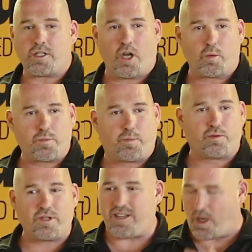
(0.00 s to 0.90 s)
and I was
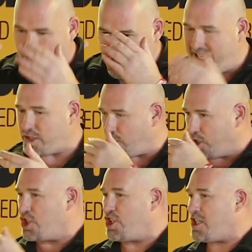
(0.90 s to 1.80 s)
breathing, I was literally
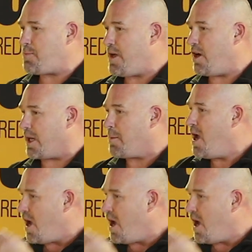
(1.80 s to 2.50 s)
just behind him,